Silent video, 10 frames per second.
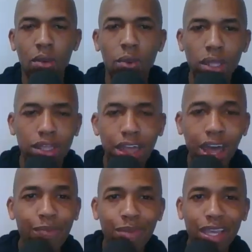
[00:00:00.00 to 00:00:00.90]
With
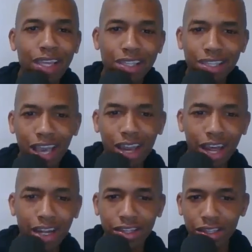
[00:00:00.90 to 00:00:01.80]
that being said and
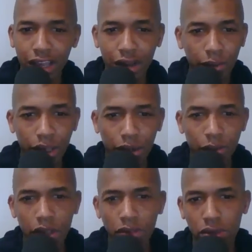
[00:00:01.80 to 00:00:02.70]
understanding what he
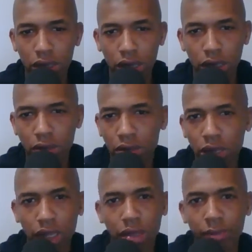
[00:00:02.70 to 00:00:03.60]
wants, you can't
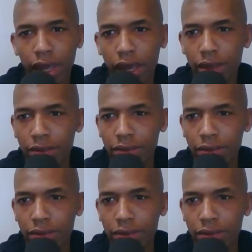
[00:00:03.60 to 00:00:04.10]
get mad.